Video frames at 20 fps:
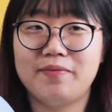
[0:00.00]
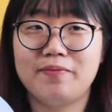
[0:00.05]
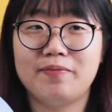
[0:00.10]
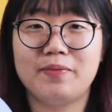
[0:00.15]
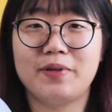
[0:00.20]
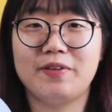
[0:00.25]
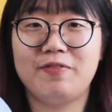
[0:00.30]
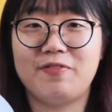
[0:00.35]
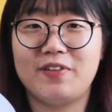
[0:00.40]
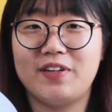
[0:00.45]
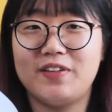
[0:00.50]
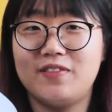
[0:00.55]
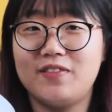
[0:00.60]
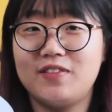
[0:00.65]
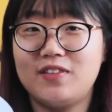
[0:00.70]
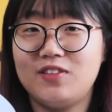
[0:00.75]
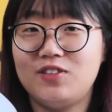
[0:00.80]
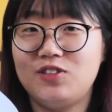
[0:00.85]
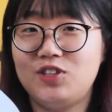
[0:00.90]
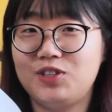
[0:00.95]
my friend,
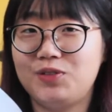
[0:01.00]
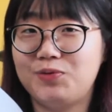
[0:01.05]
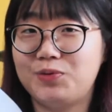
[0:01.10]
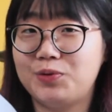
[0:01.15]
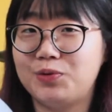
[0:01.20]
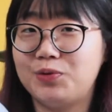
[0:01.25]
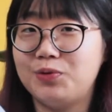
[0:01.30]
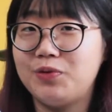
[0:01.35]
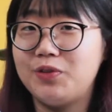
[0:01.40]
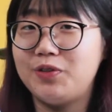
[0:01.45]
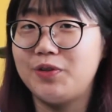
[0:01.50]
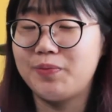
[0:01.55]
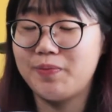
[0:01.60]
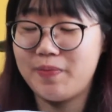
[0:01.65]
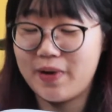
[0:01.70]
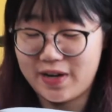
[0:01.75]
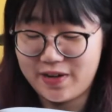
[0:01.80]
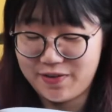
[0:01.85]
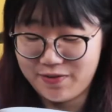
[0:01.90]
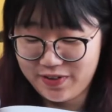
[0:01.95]
she will look
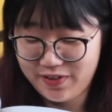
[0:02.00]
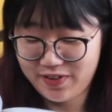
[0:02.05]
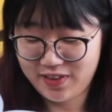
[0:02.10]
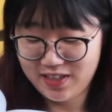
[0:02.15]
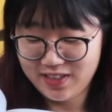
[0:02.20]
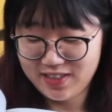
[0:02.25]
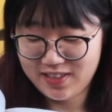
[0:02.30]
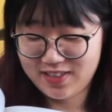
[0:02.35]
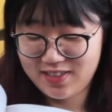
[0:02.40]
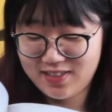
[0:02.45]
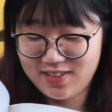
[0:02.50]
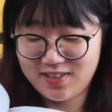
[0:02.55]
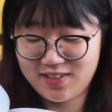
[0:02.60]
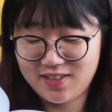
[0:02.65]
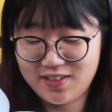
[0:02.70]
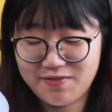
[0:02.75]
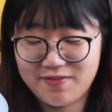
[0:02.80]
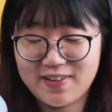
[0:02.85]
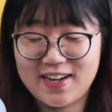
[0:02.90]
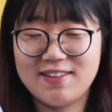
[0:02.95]
better with this,
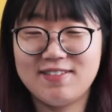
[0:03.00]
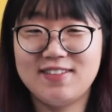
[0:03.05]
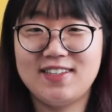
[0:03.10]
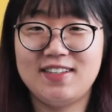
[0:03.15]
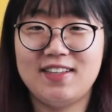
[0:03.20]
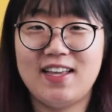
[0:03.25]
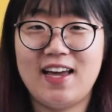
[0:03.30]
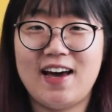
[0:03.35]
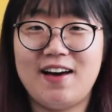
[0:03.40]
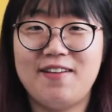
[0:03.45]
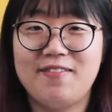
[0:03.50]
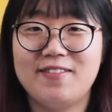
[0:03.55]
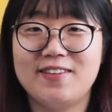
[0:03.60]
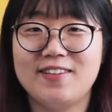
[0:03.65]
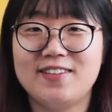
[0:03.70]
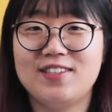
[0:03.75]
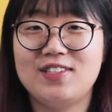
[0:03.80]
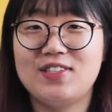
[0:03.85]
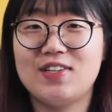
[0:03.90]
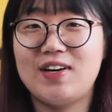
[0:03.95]
the rounded hat
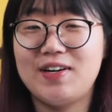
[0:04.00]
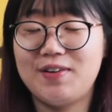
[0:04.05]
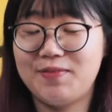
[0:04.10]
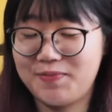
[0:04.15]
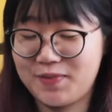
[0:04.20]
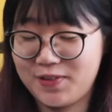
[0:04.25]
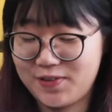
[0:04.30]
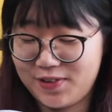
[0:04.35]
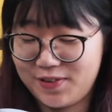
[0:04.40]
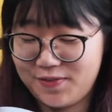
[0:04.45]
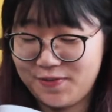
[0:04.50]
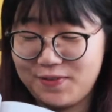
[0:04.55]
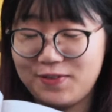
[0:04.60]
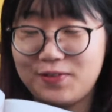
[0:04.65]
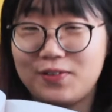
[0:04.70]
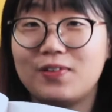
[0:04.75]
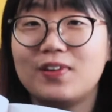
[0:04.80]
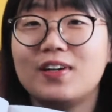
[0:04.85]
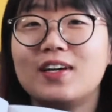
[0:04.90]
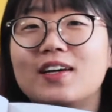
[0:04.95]
one, so I'm going
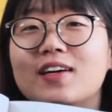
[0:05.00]
for